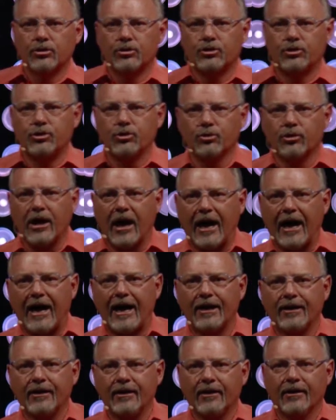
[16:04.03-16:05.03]
to
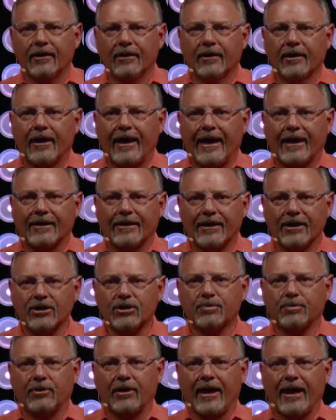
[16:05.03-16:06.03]
God and
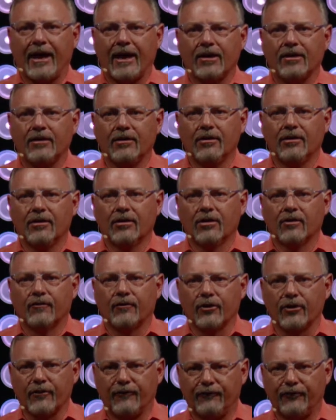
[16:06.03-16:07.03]
his plan
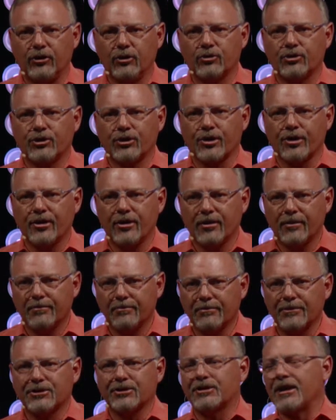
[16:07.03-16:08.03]
for the future
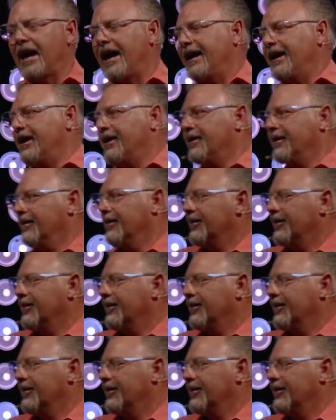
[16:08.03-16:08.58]
Messiah.